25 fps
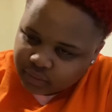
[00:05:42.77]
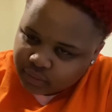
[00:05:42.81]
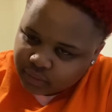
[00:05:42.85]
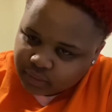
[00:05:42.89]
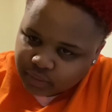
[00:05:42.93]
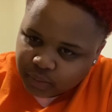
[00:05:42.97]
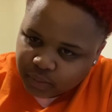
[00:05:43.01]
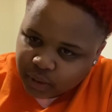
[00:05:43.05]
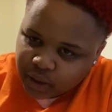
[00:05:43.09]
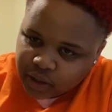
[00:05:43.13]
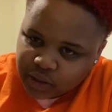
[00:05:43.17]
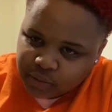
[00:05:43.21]

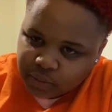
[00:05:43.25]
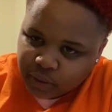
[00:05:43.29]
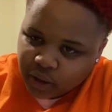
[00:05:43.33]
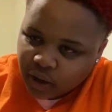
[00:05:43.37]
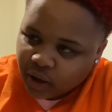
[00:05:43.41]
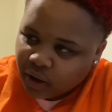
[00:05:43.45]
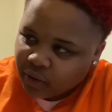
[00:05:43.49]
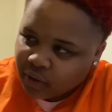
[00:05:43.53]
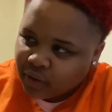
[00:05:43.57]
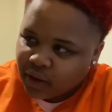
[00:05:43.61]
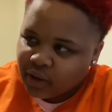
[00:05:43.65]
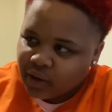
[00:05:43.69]
Pissed me
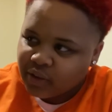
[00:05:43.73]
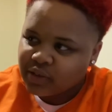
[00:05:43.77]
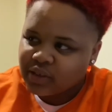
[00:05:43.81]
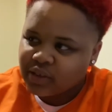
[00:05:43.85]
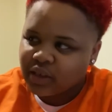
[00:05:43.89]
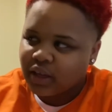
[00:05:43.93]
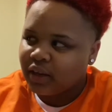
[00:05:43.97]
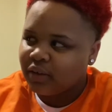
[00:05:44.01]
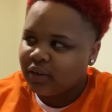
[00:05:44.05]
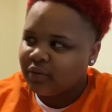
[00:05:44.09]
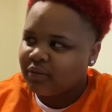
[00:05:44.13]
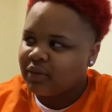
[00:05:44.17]
off. I was
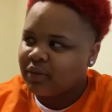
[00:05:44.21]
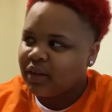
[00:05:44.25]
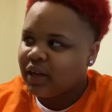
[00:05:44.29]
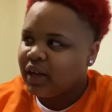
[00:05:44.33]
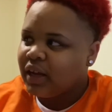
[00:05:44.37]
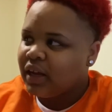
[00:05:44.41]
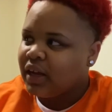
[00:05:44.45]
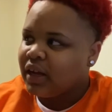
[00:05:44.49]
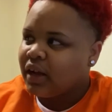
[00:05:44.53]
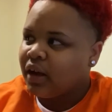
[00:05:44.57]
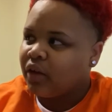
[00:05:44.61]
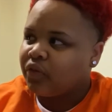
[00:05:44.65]
like
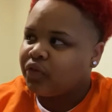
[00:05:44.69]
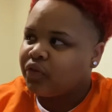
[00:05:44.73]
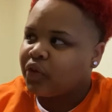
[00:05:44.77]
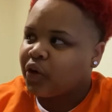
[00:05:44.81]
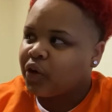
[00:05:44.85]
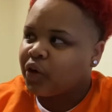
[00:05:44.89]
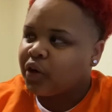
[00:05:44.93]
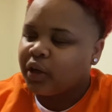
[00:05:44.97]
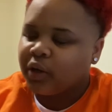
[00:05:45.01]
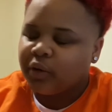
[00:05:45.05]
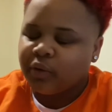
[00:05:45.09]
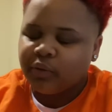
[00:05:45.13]
a
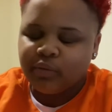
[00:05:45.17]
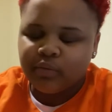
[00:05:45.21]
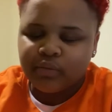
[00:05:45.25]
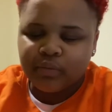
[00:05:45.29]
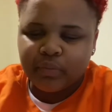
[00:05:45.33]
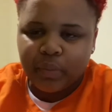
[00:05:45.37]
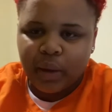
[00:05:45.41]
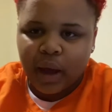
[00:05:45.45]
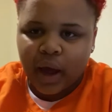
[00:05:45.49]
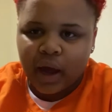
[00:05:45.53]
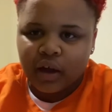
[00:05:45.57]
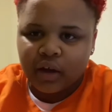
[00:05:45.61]
30
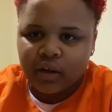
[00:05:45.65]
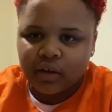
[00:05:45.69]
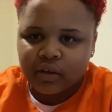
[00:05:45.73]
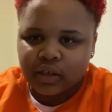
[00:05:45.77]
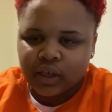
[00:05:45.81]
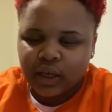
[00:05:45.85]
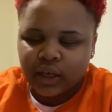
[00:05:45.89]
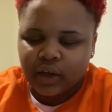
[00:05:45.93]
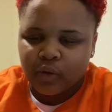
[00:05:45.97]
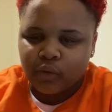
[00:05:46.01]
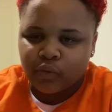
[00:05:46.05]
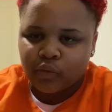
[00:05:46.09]
pack,
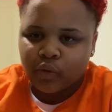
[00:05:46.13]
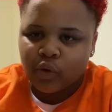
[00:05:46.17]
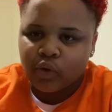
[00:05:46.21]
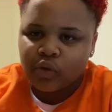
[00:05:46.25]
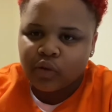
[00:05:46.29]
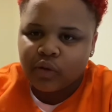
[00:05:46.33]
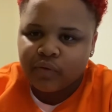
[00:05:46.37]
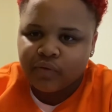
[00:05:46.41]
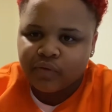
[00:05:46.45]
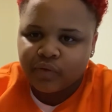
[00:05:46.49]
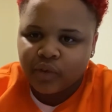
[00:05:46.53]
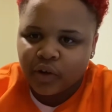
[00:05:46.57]
like a roll
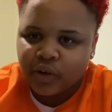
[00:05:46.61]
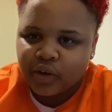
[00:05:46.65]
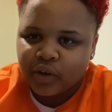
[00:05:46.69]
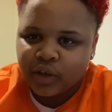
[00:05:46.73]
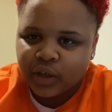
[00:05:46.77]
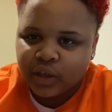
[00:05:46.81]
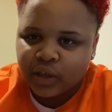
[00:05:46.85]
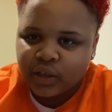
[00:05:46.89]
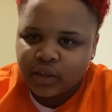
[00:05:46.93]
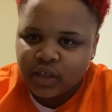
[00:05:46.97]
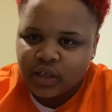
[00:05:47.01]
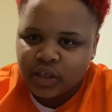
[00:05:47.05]
of
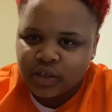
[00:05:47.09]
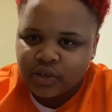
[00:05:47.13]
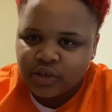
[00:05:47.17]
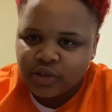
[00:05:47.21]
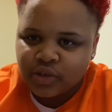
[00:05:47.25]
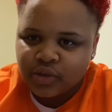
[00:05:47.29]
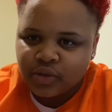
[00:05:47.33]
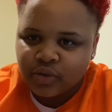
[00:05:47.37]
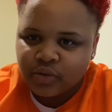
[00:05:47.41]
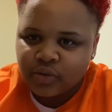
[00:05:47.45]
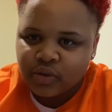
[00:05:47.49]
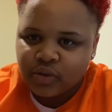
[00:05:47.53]
30
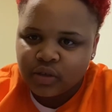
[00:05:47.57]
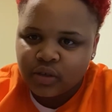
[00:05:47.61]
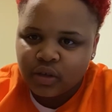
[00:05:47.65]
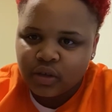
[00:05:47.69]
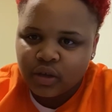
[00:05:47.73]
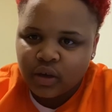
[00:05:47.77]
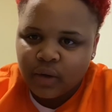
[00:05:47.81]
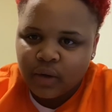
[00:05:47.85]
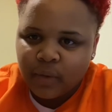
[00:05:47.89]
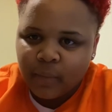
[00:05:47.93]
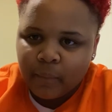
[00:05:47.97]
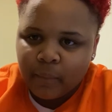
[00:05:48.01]
tissues.
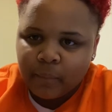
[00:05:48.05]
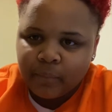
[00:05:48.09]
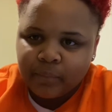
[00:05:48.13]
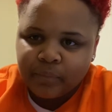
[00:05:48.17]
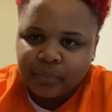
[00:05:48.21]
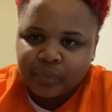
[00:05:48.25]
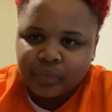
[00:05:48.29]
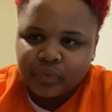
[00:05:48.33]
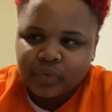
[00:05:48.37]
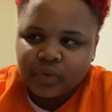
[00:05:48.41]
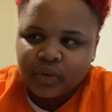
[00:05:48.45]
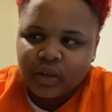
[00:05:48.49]

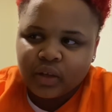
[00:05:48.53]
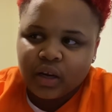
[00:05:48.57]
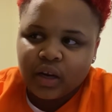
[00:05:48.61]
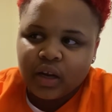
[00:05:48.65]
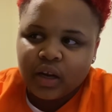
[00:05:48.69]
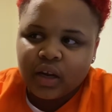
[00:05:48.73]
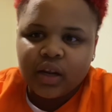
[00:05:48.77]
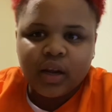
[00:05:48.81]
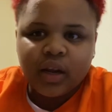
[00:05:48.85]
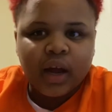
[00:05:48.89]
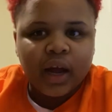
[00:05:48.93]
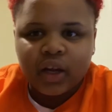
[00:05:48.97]

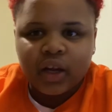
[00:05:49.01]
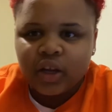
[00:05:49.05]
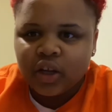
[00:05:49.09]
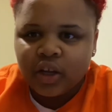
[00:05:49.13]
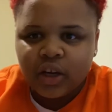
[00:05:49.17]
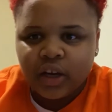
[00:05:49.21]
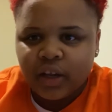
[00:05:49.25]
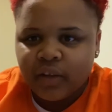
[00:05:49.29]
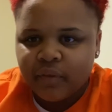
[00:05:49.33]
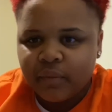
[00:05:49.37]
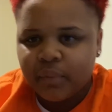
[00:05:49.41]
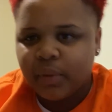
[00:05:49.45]

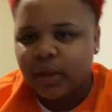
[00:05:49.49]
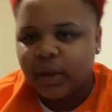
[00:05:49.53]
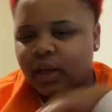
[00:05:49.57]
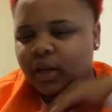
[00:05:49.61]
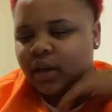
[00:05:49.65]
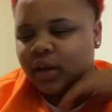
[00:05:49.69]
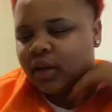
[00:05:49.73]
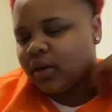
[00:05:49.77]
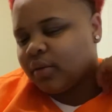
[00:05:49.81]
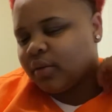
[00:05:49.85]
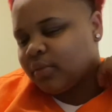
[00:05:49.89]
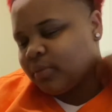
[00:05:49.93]
Couldn't even pick it
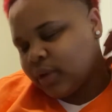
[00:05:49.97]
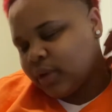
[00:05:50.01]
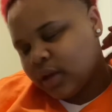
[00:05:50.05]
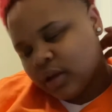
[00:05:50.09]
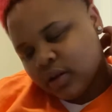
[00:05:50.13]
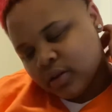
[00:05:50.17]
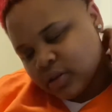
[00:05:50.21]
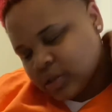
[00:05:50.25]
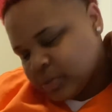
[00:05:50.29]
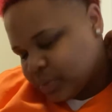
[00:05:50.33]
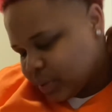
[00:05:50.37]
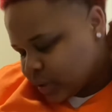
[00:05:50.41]
up. I
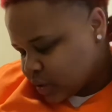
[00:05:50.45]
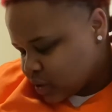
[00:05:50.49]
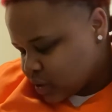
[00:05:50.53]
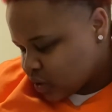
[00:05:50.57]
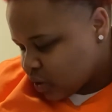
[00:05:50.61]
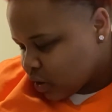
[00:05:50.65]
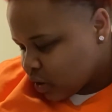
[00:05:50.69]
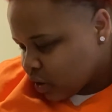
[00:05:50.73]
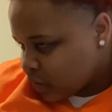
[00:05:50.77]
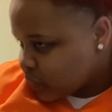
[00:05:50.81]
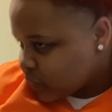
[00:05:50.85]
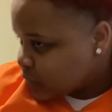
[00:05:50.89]
was pissed
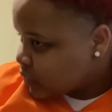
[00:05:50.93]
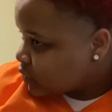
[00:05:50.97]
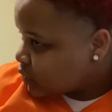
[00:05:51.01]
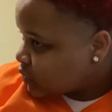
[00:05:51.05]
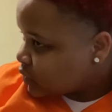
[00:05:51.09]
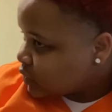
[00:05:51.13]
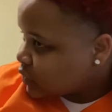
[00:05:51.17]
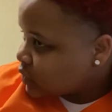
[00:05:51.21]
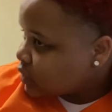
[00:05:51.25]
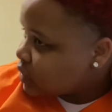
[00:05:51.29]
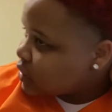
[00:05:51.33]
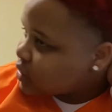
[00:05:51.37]
off.
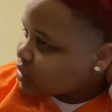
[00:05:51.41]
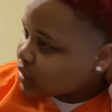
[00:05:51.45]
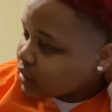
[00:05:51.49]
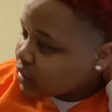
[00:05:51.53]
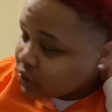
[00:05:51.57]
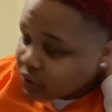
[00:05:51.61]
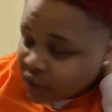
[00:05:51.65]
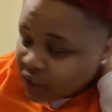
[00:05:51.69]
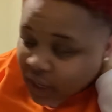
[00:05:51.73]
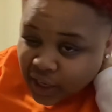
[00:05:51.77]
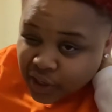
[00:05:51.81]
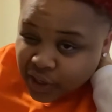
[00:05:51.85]
It's like
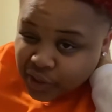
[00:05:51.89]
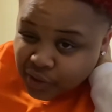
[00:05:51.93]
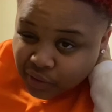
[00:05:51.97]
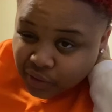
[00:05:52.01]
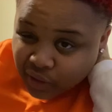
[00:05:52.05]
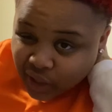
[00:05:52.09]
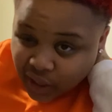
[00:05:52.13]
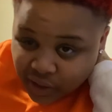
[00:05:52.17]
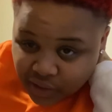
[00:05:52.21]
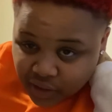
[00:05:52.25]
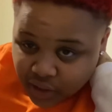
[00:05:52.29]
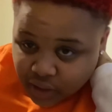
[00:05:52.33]
you can't do
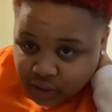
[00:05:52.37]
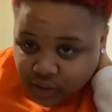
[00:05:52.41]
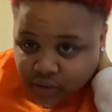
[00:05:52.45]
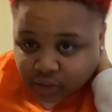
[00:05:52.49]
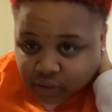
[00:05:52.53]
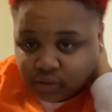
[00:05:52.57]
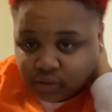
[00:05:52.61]
nothing.